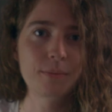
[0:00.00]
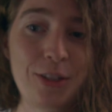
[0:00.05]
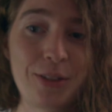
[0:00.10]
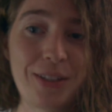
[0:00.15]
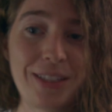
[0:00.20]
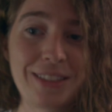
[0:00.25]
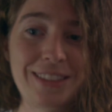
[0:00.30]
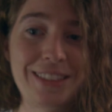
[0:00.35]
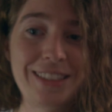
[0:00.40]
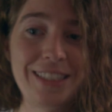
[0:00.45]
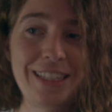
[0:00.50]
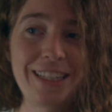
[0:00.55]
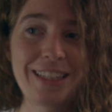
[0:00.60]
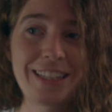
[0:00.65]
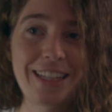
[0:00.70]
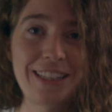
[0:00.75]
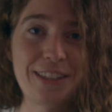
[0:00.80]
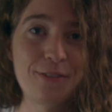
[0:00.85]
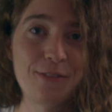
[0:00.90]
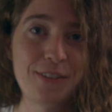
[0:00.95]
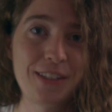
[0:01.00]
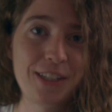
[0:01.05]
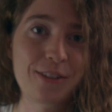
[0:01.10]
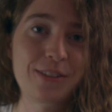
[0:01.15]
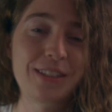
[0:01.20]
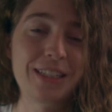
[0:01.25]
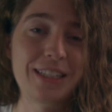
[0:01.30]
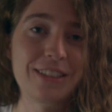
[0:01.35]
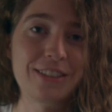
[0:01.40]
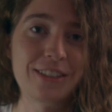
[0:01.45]
You can see that the video
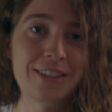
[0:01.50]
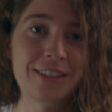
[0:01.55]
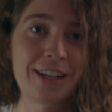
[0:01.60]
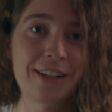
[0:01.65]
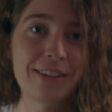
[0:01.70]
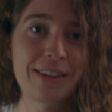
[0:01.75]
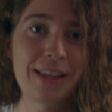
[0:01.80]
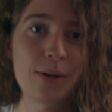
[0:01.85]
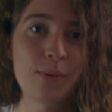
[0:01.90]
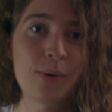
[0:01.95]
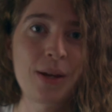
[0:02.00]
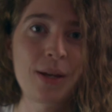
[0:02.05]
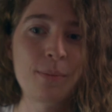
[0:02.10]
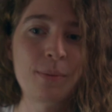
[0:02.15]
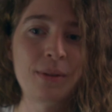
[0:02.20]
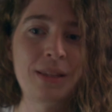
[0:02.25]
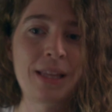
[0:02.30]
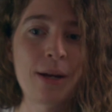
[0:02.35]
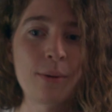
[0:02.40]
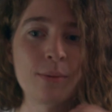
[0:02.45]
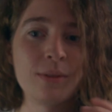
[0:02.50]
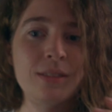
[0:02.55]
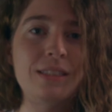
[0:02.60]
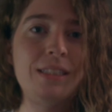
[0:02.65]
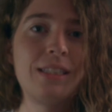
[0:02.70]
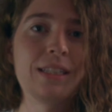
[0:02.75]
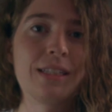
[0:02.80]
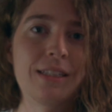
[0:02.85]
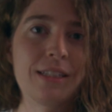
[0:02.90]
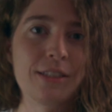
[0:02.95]
didn't turn out that way, but that was
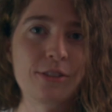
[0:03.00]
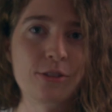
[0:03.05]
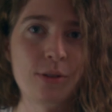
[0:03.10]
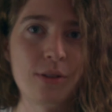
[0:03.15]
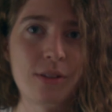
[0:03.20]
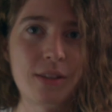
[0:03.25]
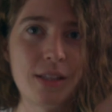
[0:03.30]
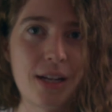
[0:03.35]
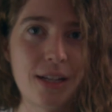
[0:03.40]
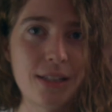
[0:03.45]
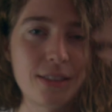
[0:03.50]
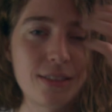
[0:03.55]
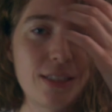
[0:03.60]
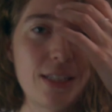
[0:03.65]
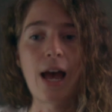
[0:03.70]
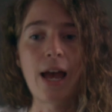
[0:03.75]
the initial thought.